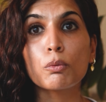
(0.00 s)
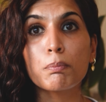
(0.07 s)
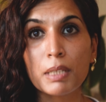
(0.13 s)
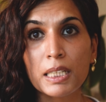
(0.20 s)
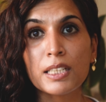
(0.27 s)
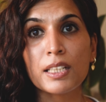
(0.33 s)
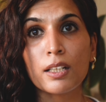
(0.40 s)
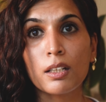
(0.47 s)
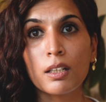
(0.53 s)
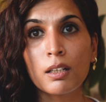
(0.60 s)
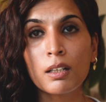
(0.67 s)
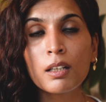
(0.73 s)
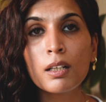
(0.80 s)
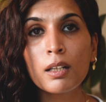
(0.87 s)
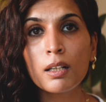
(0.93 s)
media
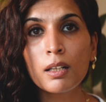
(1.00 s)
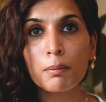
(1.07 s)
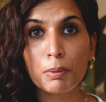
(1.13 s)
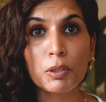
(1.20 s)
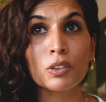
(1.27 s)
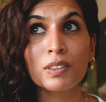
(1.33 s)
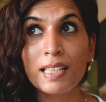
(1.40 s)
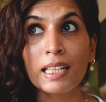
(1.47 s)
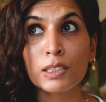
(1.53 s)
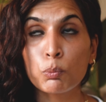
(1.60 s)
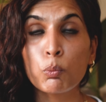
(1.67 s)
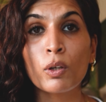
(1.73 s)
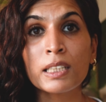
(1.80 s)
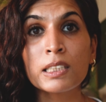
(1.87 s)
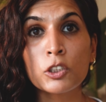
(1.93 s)
because that's
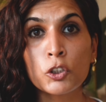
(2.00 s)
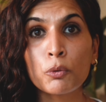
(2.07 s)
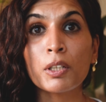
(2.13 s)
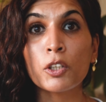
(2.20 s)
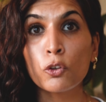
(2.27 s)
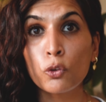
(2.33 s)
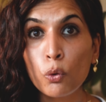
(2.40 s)
what it's doing.